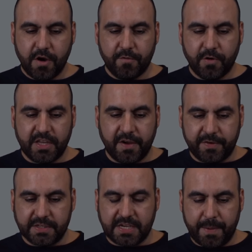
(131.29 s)
for
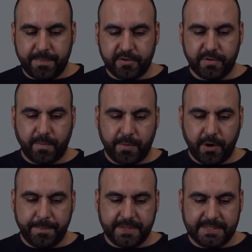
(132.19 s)
different type of
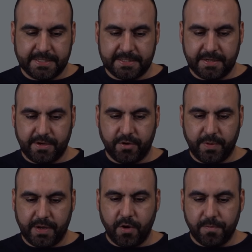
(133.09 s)
purposes. Here
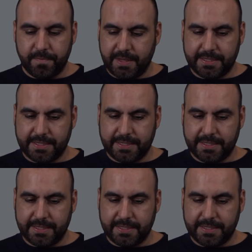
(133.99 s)
we go.